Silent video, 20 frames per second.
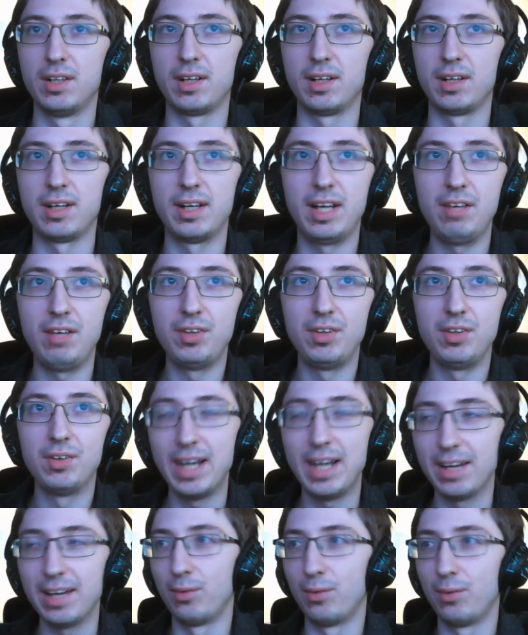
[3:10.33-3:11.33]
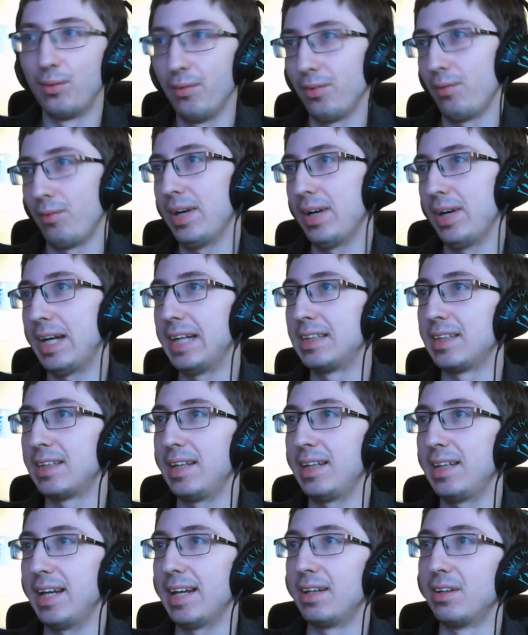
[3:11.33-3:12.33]
If you get all the way to
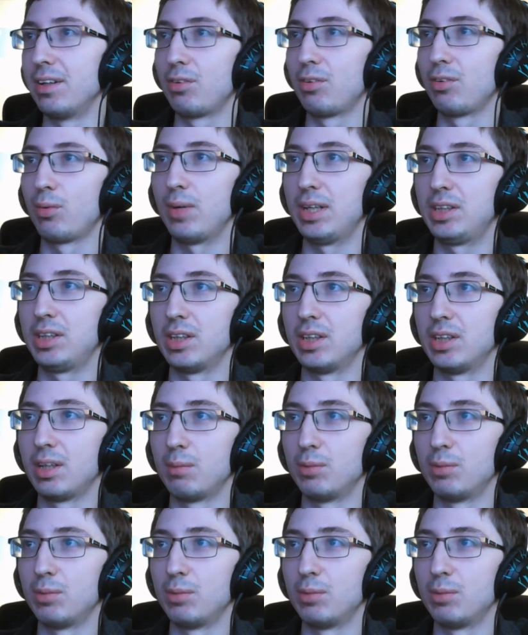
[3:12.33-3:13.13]
the end of question number